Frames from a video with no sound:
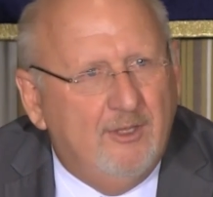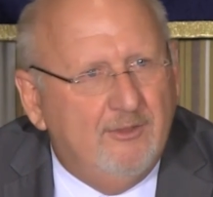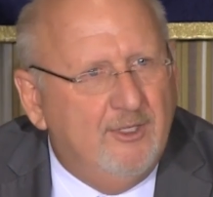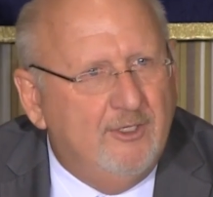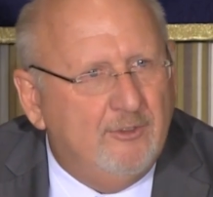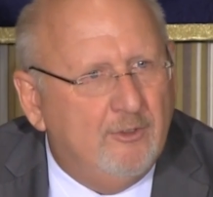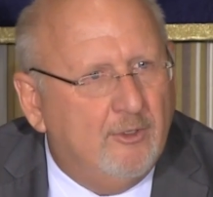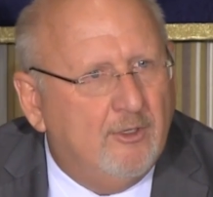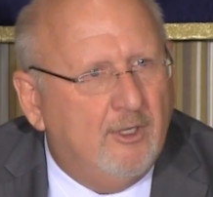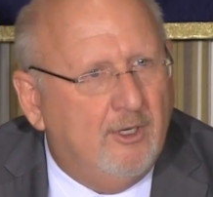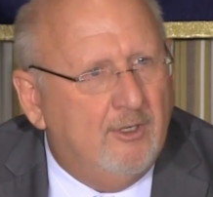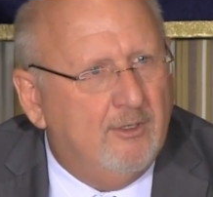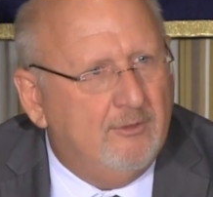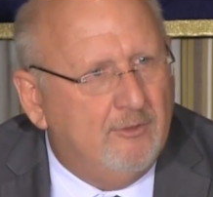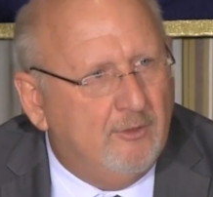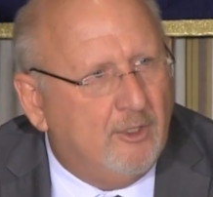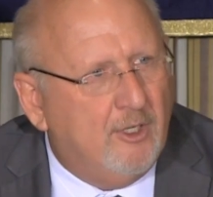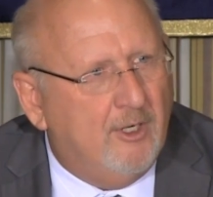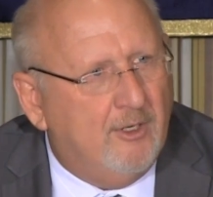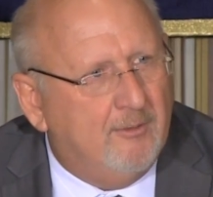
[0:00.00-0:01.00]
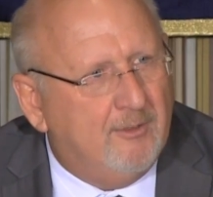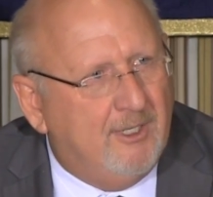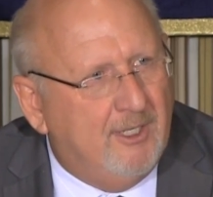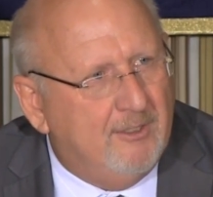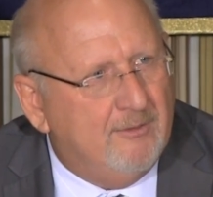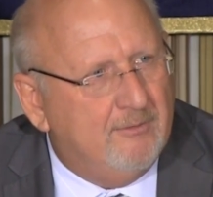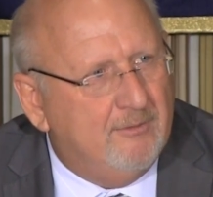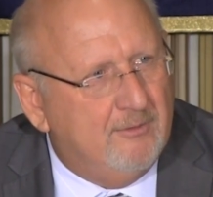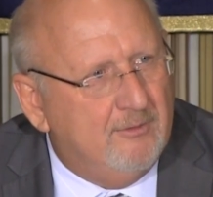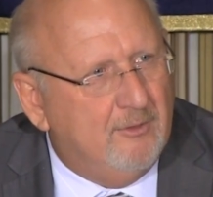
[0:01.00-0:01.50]
then you're gonna
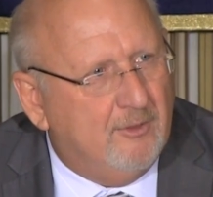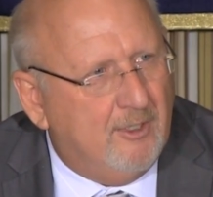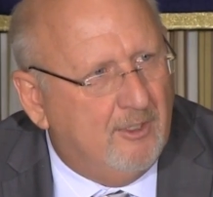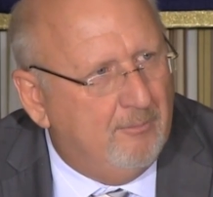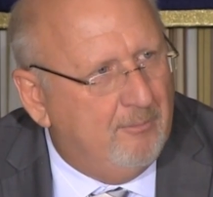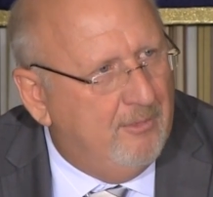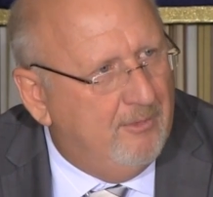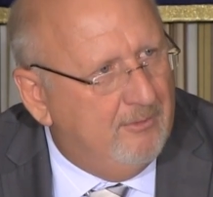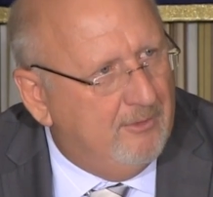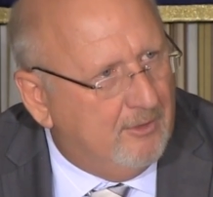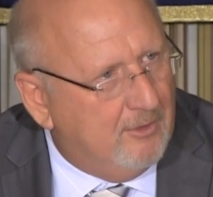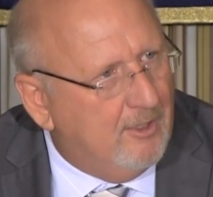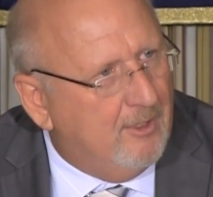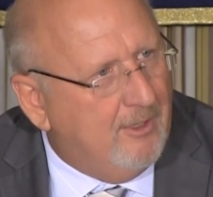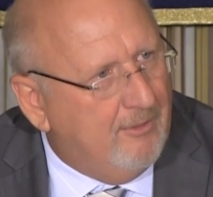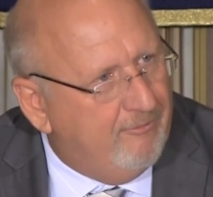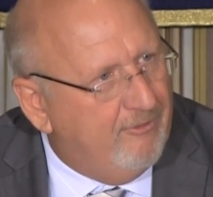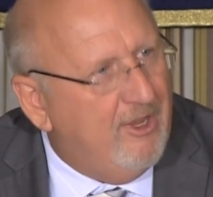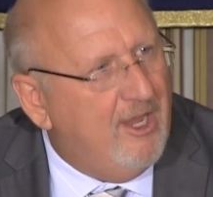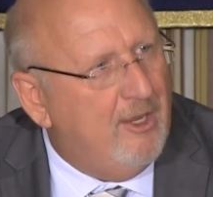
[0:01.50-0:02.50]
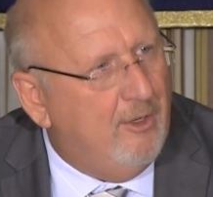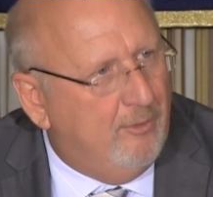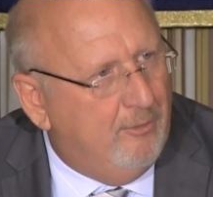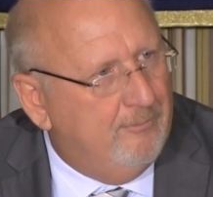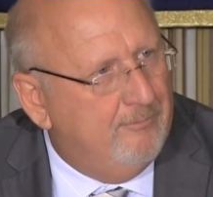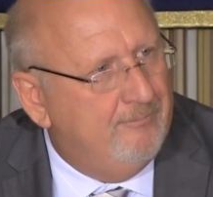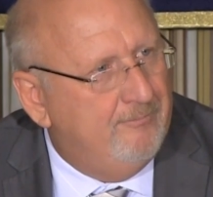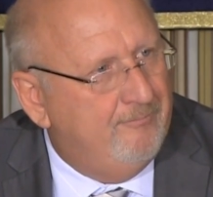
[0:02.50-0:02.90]
fail